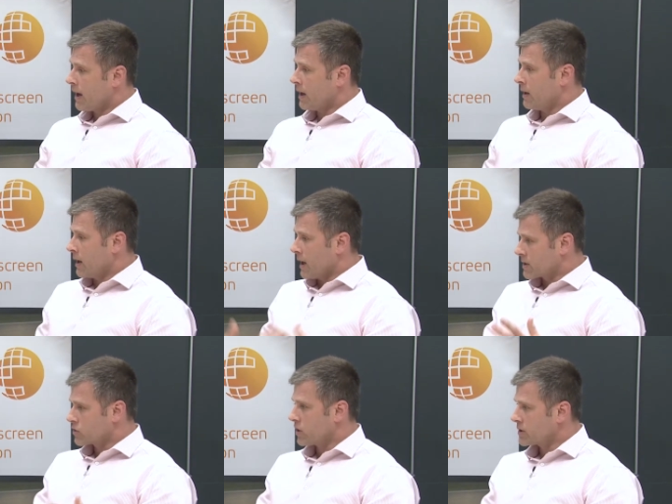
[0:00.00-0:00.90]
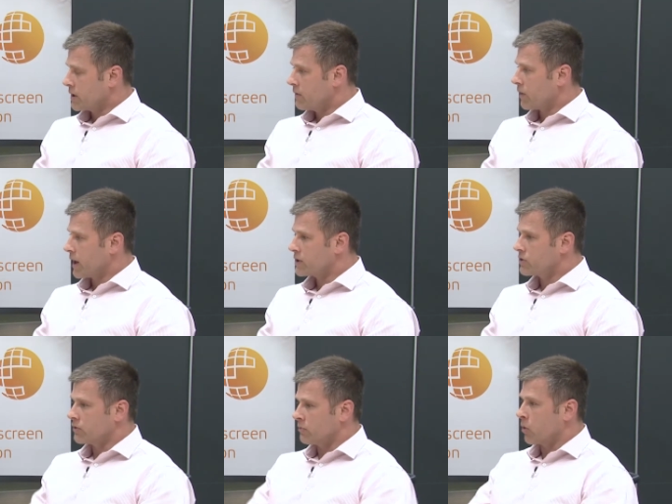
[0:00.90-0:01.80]
And as a trusted
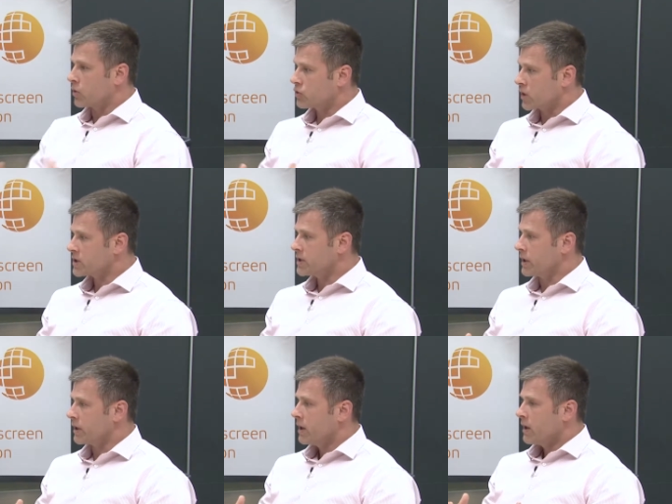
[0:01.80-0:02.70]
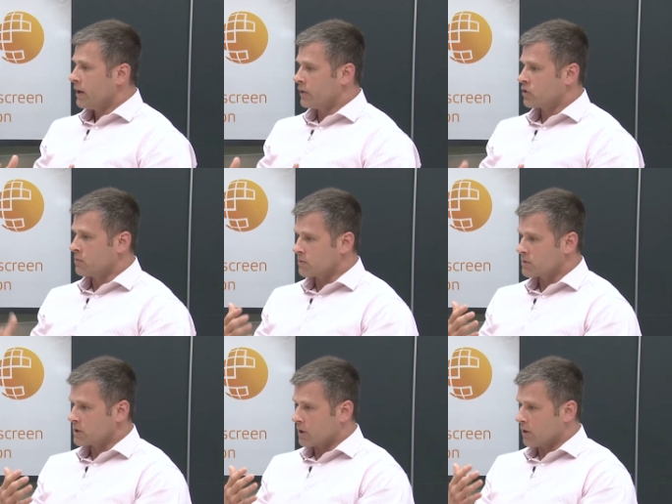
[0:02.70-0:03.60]
advisor, the more trusting in
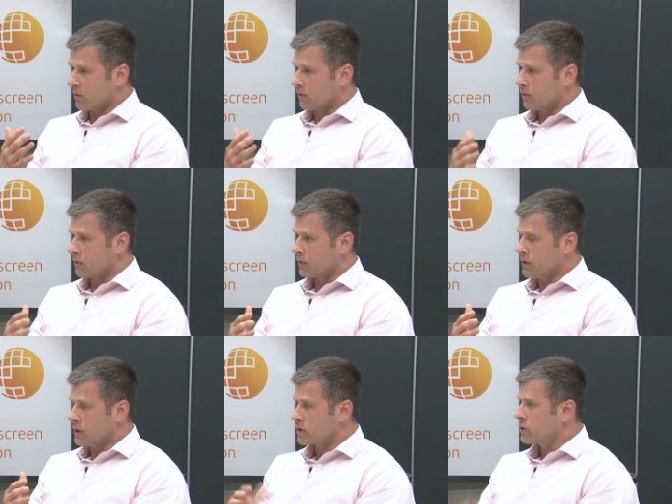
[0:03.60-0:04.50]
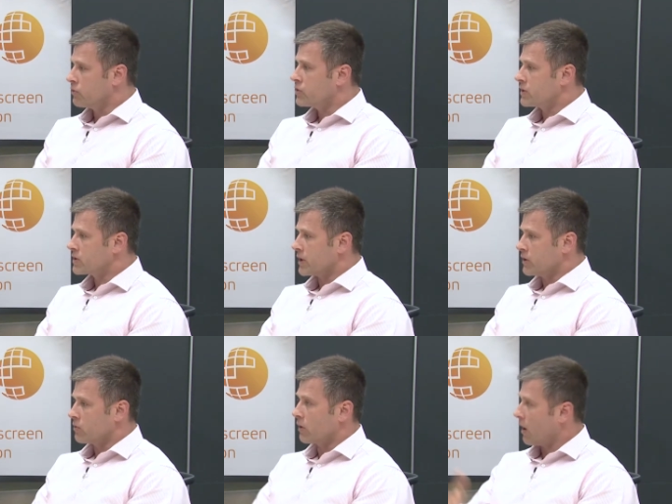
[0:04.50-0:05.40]
terms of the
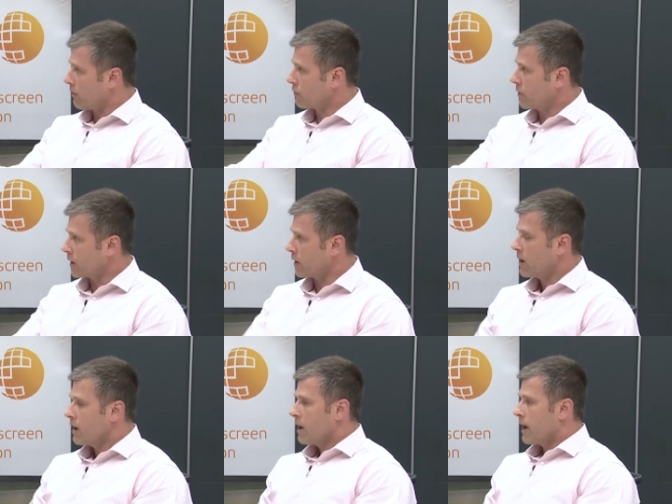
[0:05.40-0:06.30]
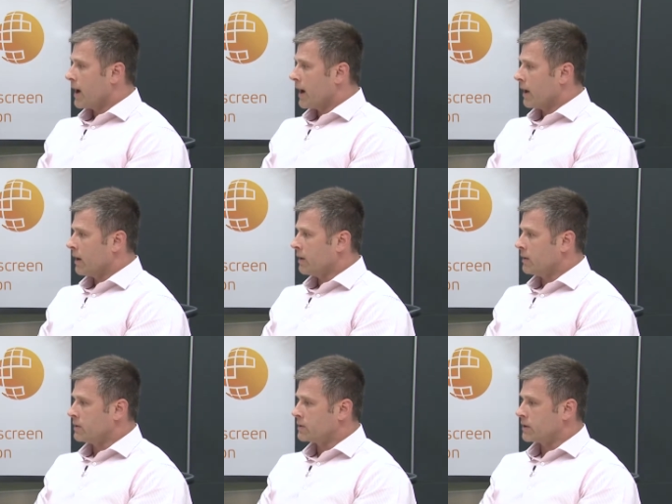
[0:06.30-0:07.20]
solutions that you are offering
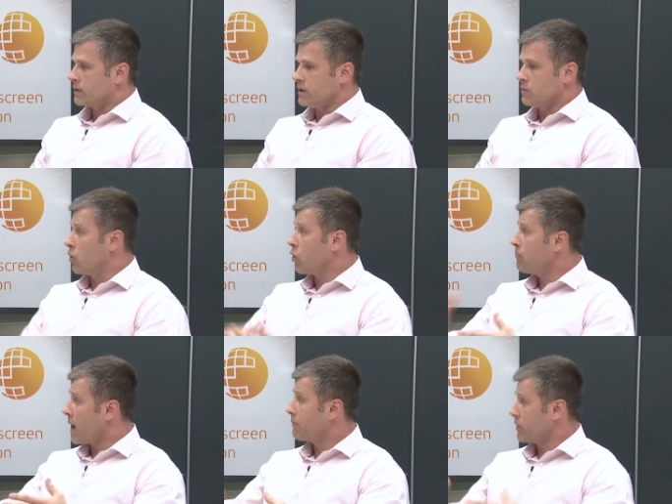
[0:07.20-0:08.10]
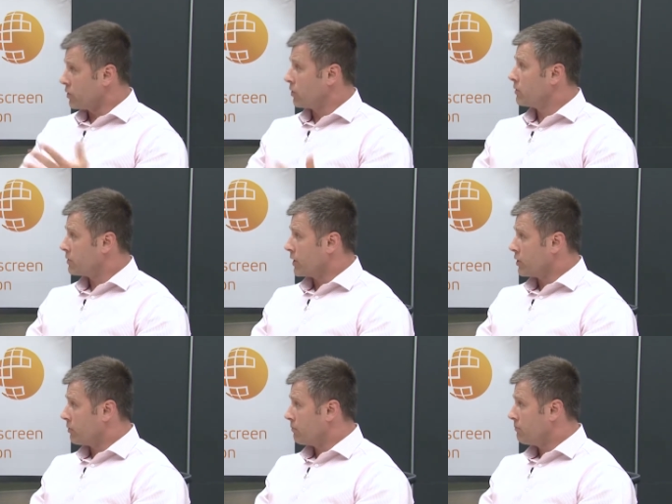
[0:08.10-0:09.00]
and the roadmap
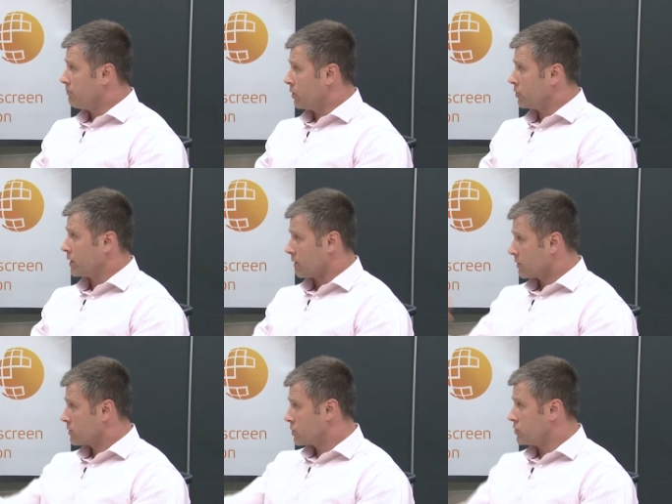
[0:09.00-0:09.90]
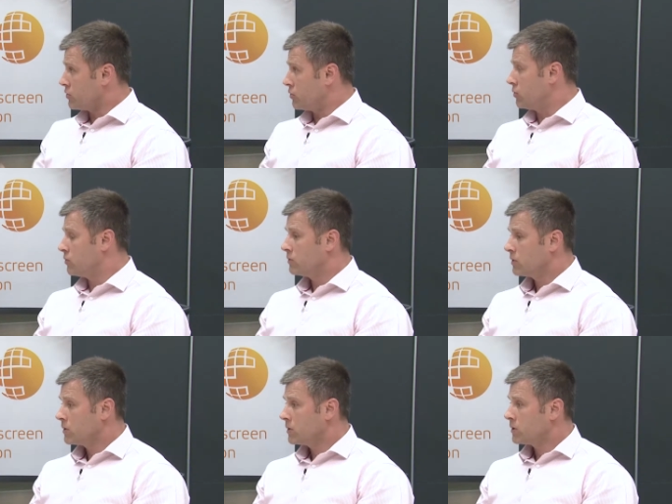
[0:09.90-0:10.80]
that you're building
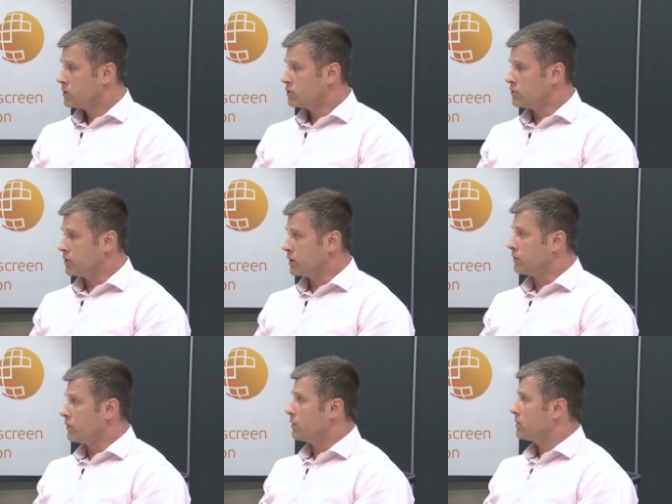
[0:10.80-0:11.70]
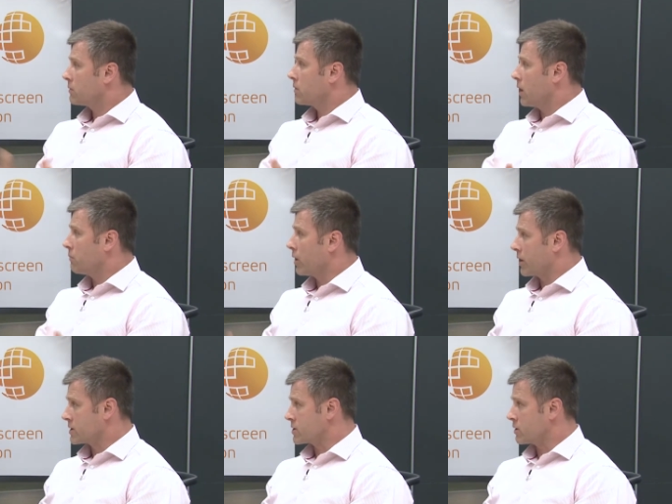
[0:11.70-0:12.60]
to deliver
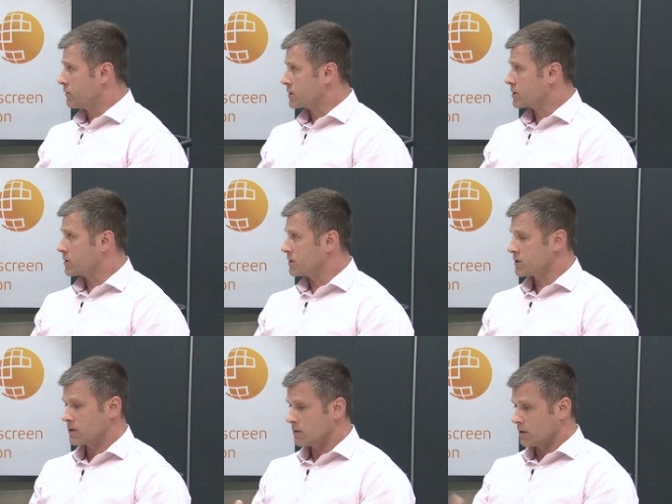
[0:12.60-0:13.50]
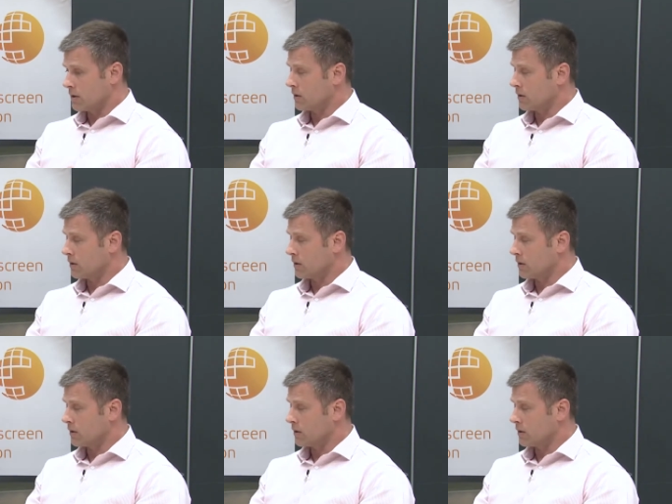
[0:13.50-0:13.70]
products and services